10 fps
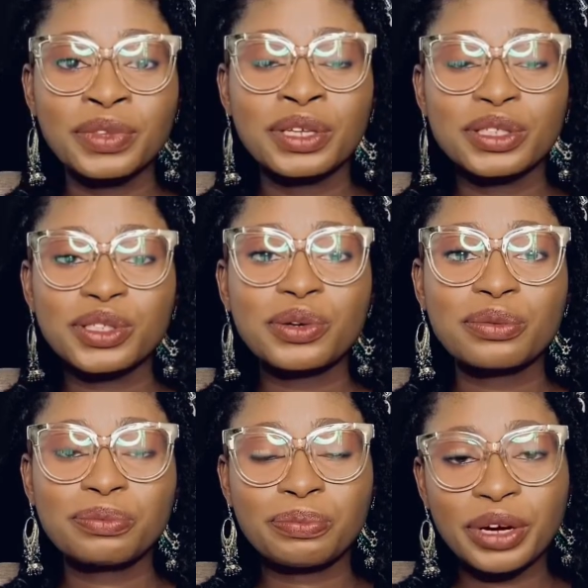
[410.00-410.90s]

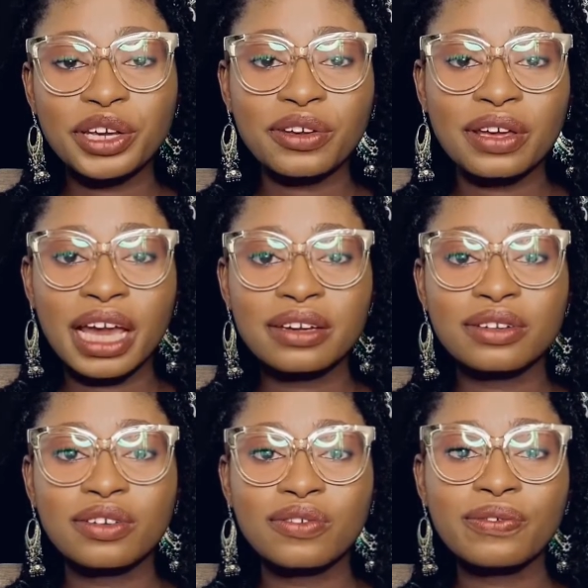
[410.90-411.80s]
So bring your head
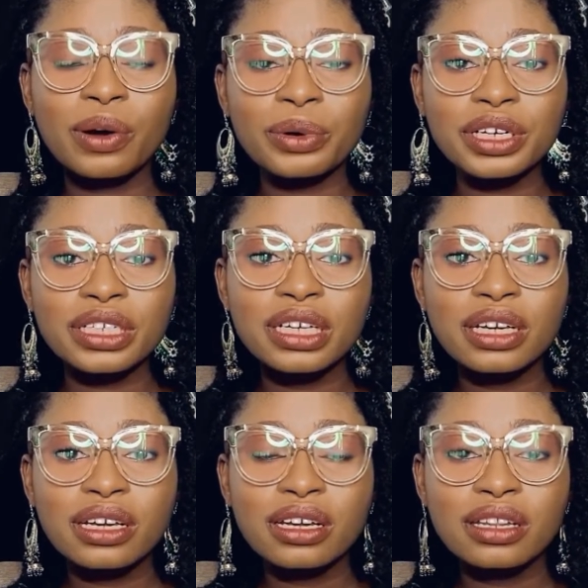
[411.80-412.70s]
forward,
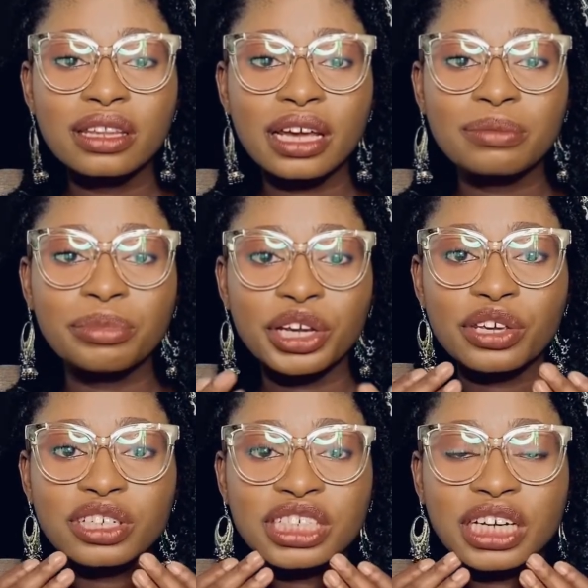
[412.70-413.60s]
then bring
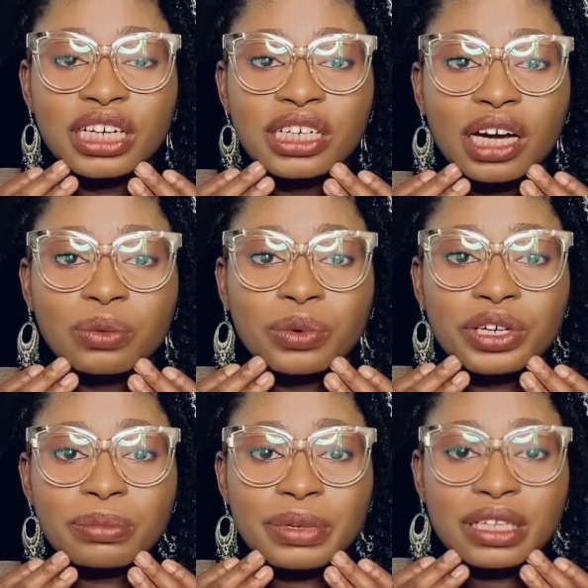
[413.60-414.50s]
your chin
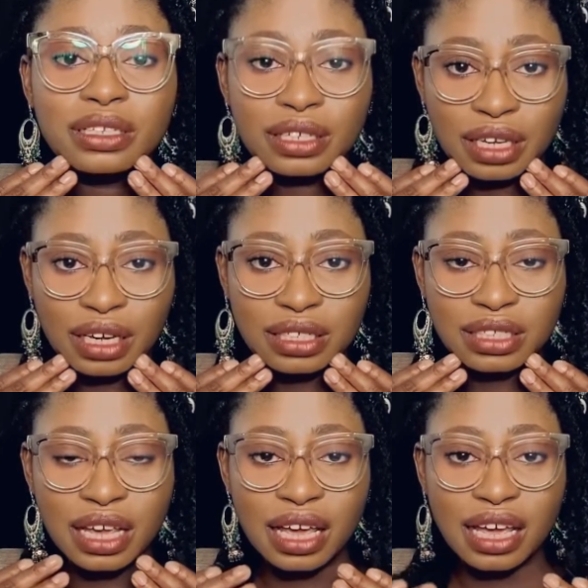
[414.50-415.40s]
downward a bit,
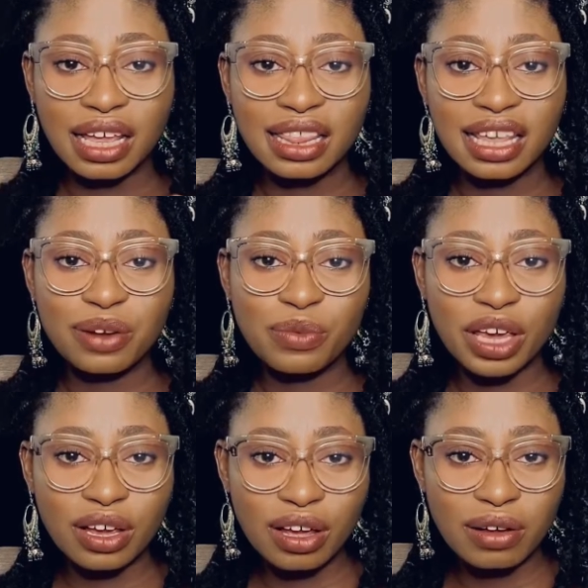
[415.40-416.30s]
yes, and then we
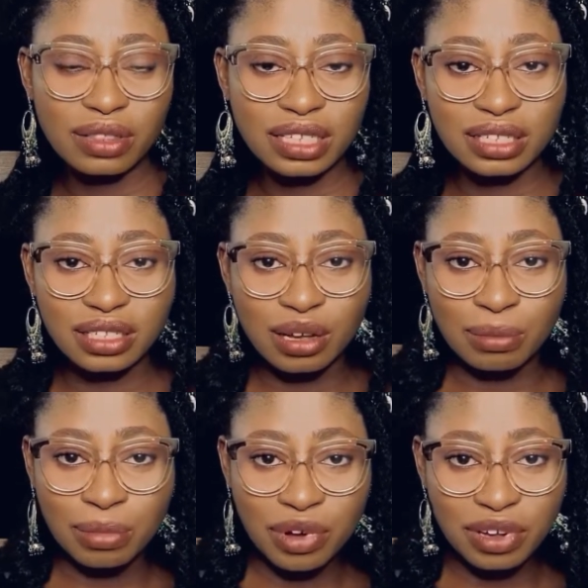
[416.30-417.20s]
go. This is a
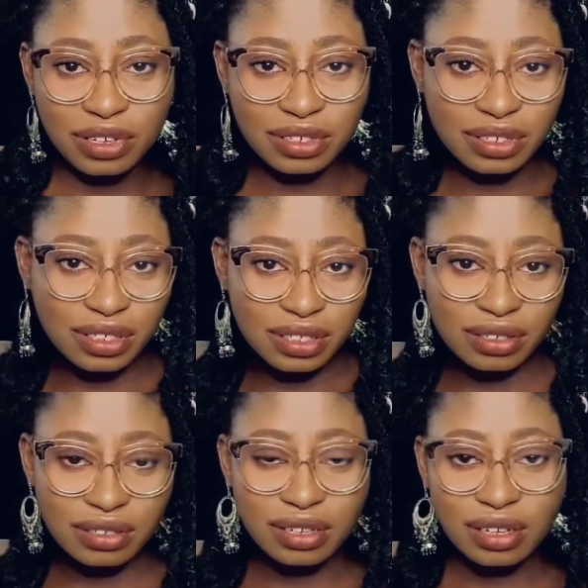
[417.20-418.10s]

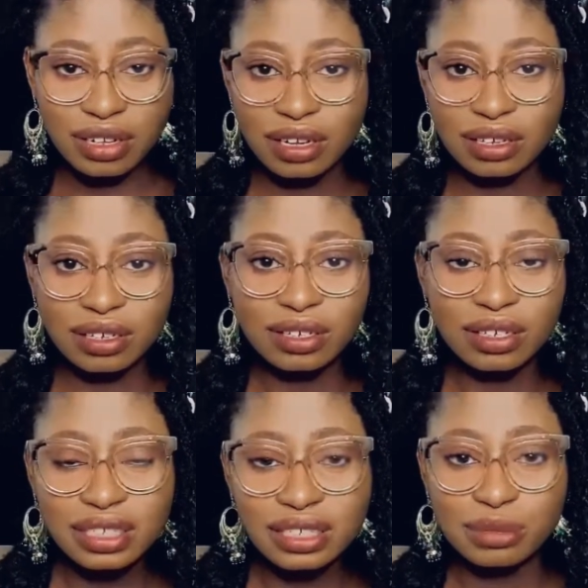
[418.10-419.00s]
model look.
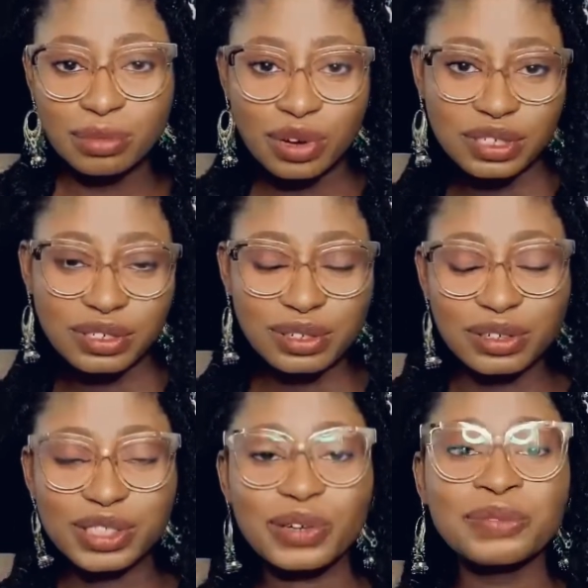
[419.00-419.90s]
This is a model
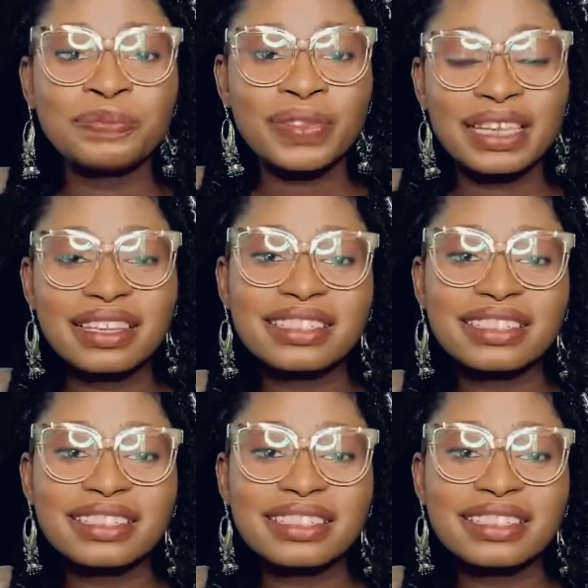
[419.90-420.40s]
look. So this